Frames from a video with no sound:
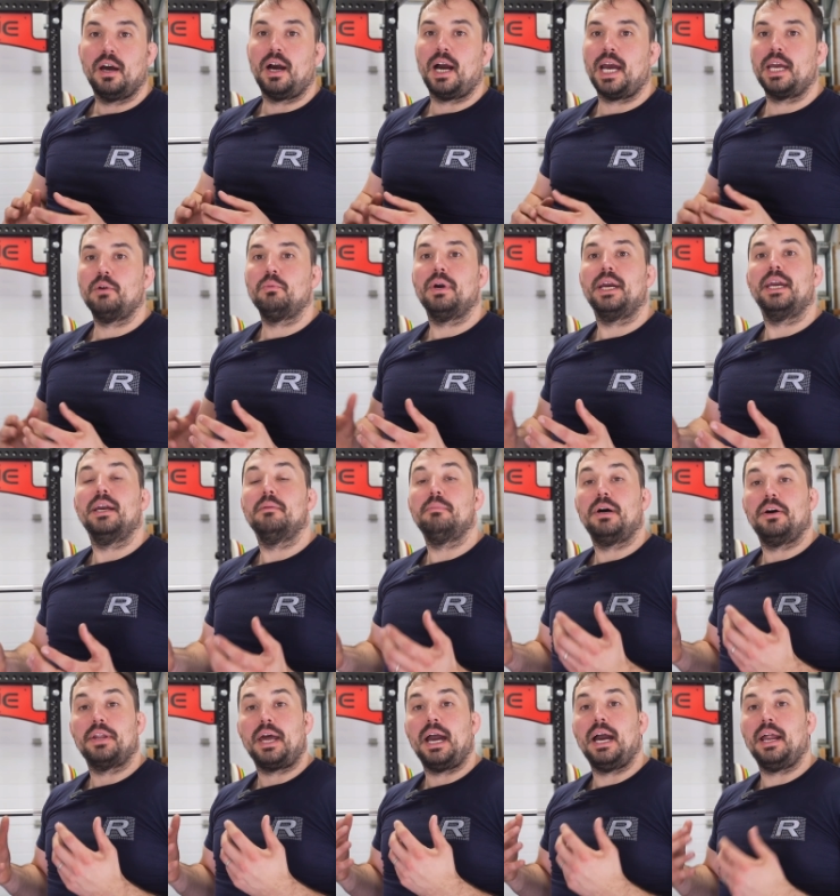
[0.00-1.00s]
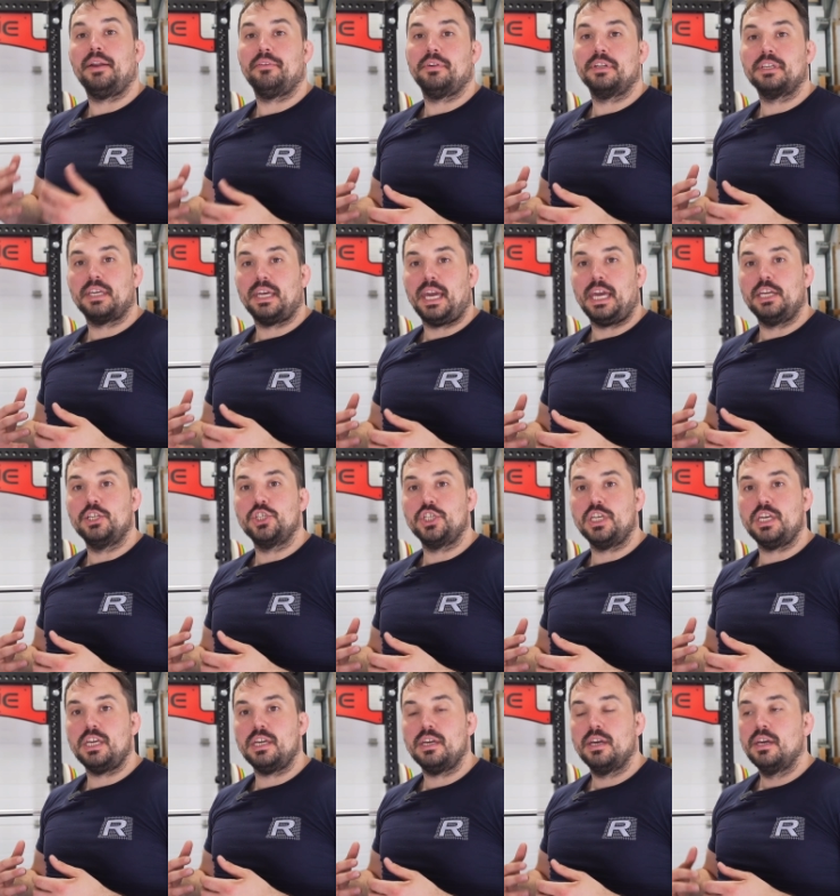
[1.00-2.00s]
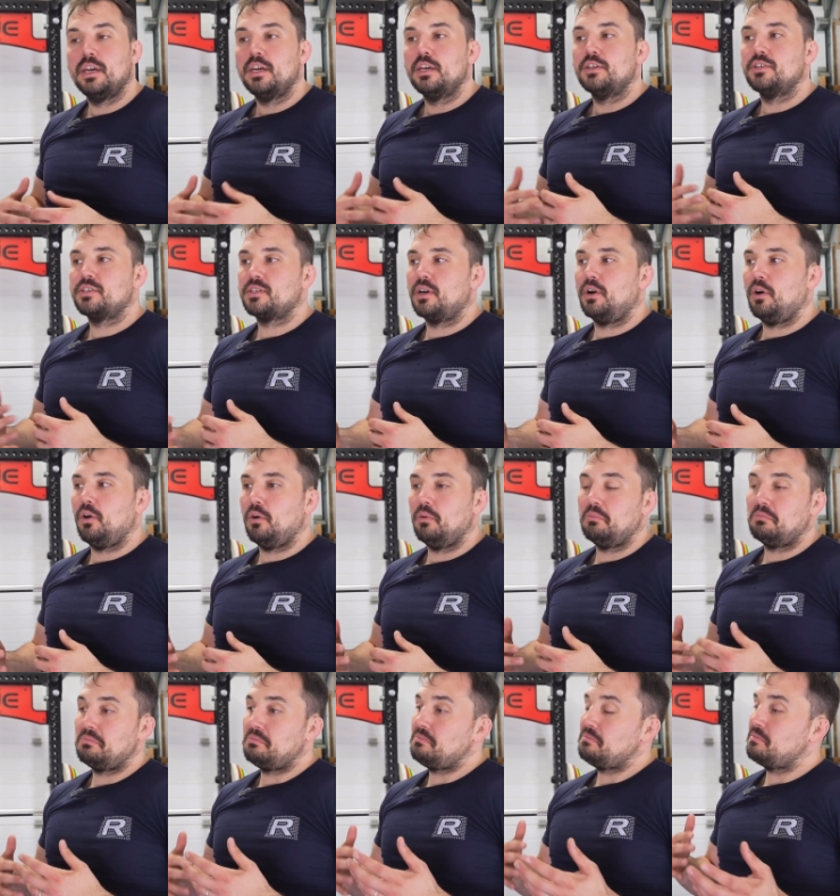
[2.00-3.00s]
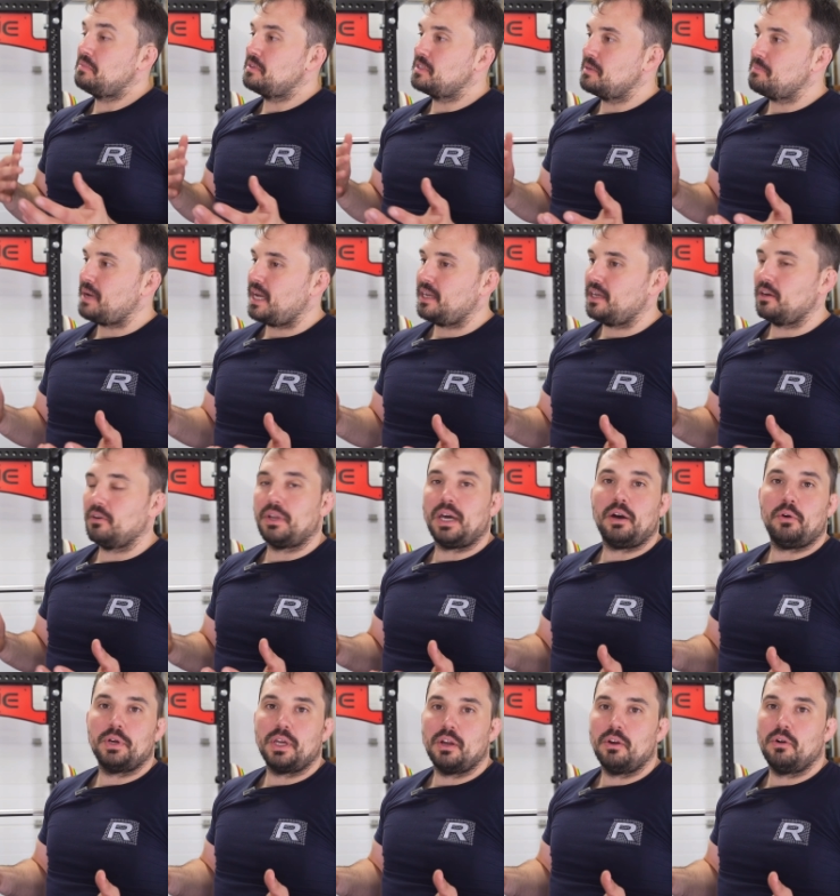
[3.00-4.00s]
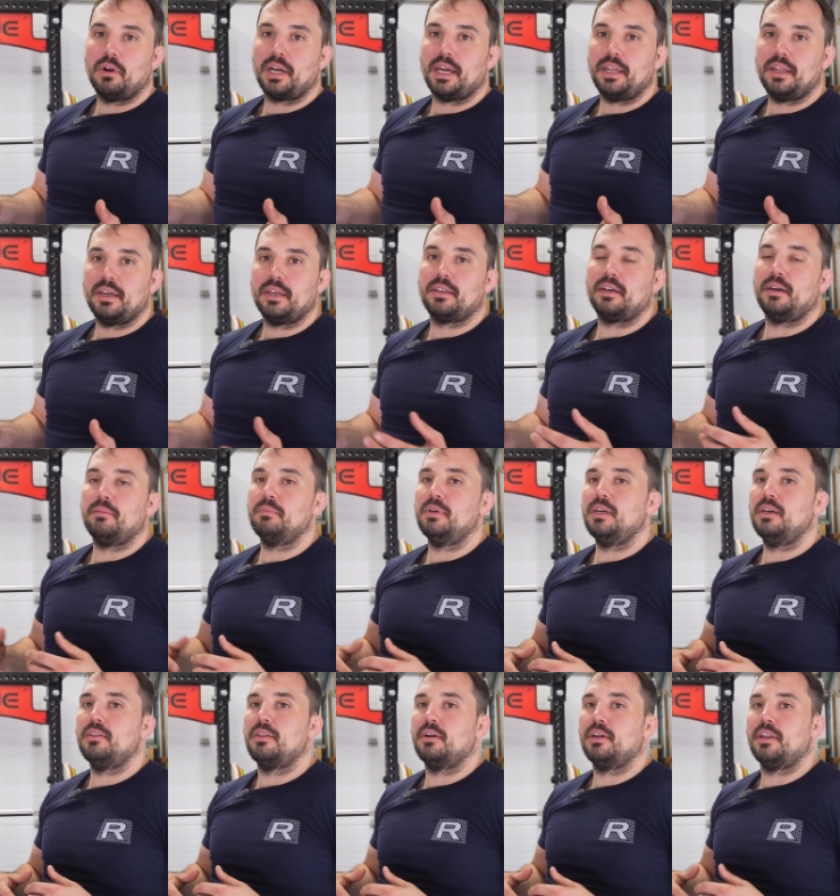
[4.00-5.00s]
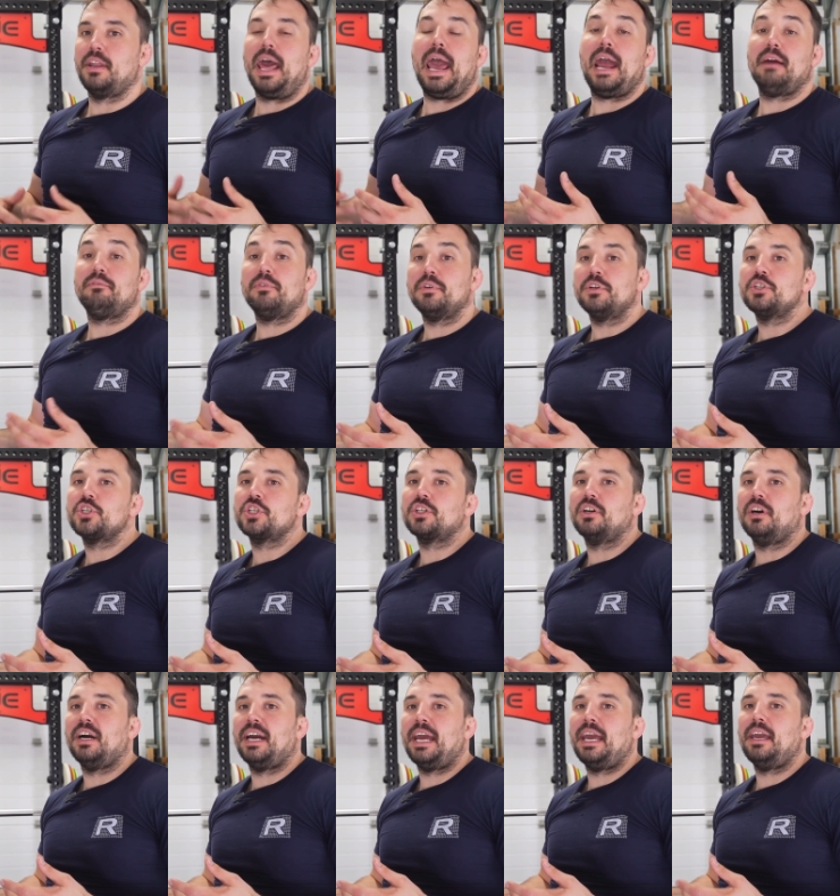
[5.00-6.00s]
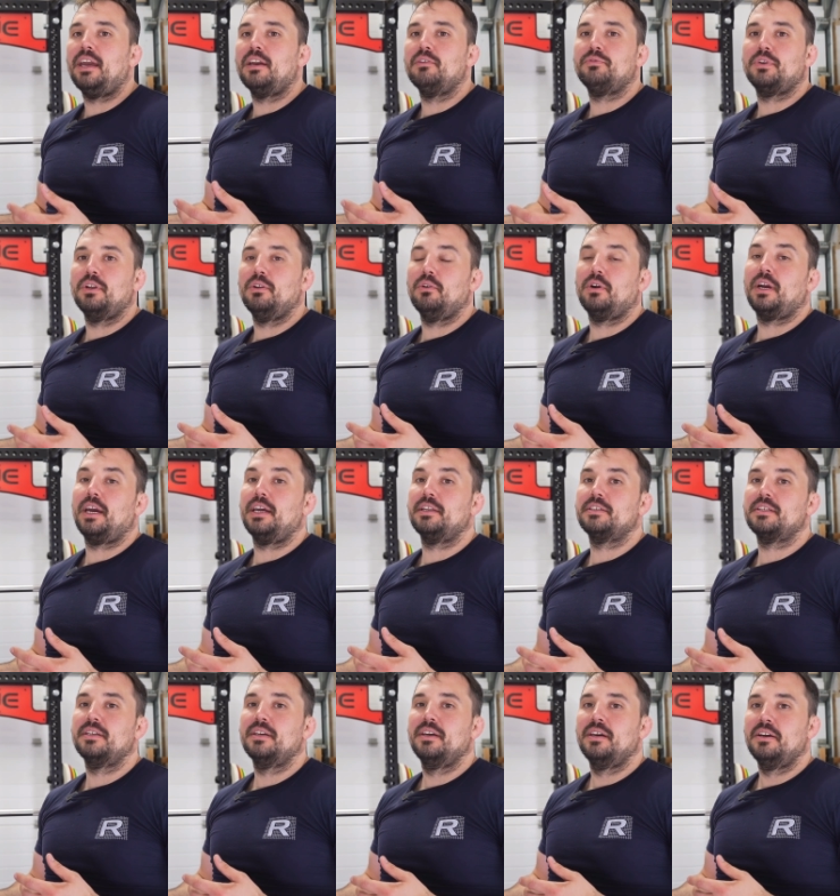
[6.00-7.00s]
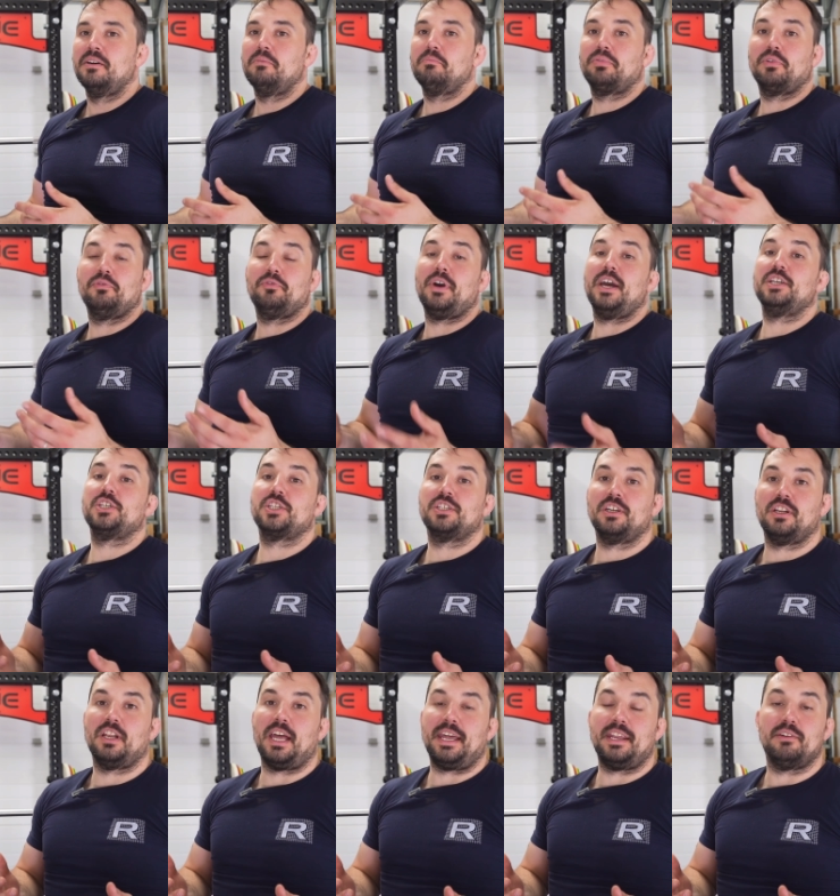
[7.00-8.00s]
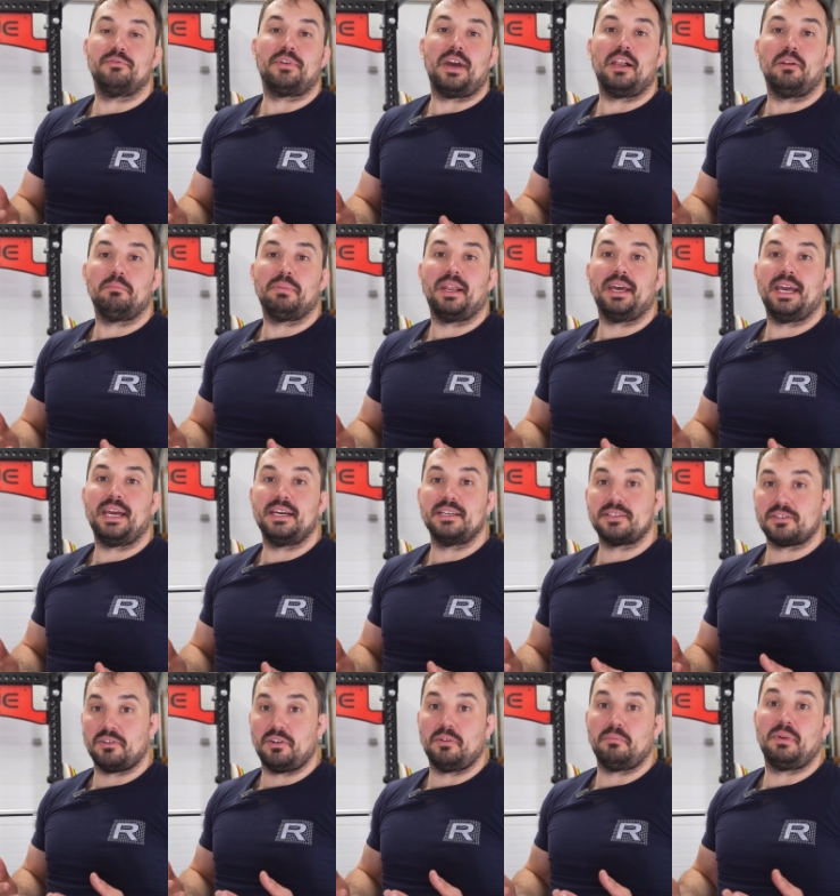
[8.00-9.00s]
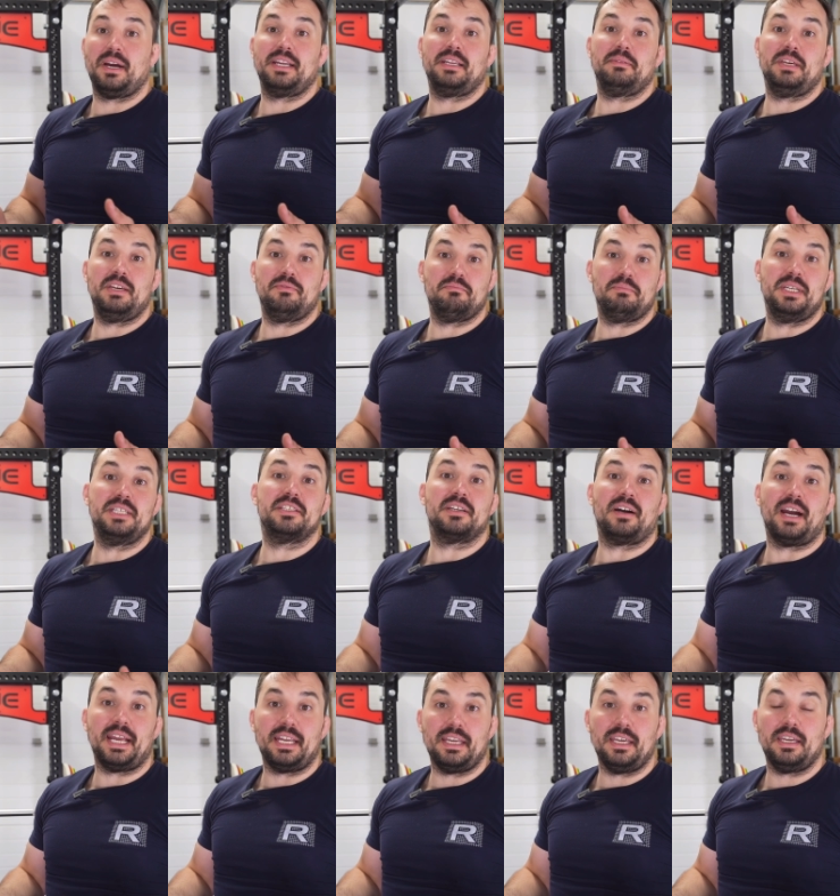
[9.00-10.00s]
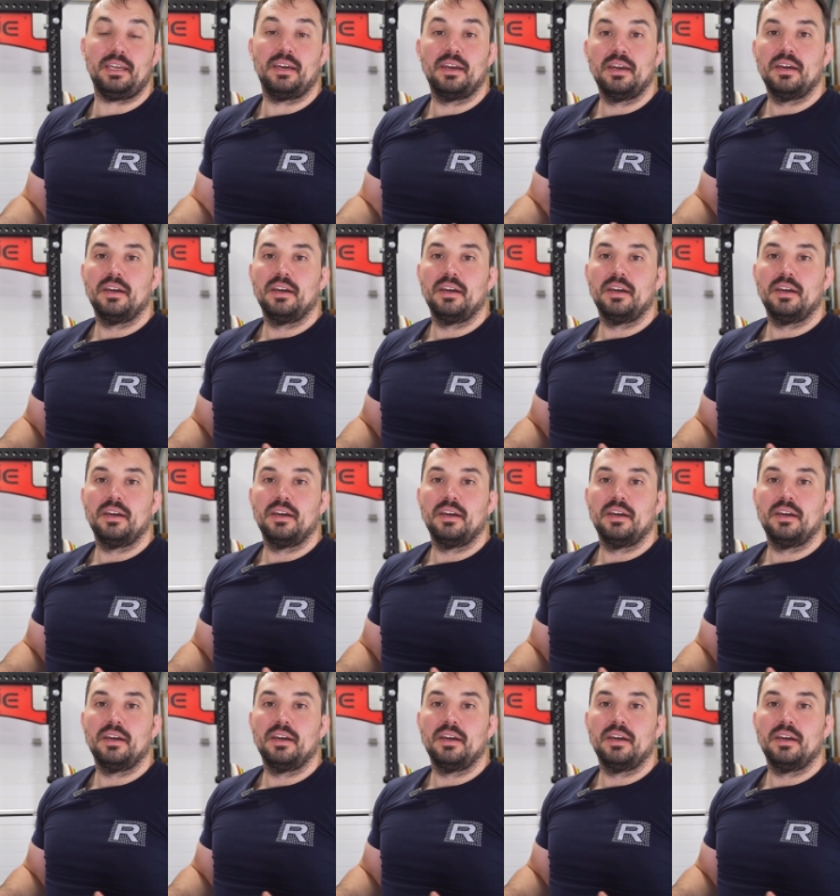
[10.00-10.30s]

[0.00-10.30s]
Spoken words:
I weigh about 100 kg. So depending on how you look at it, I'm either an average guy if you look at professional NFL players, or I might even be tiny